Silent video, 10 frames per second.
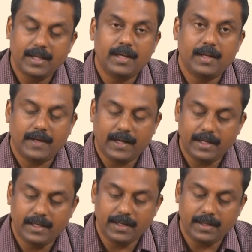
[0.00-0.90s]
uh,
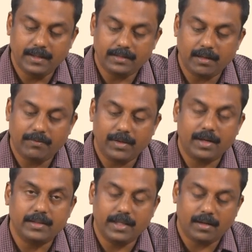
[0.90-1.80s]
and uh, the
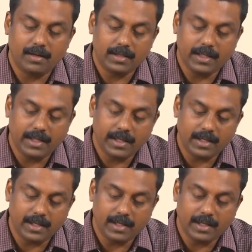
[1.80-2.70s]
sulfur they are all
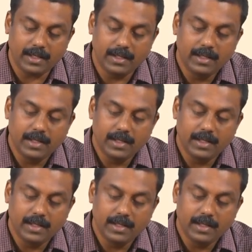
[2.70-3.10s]
getting uh,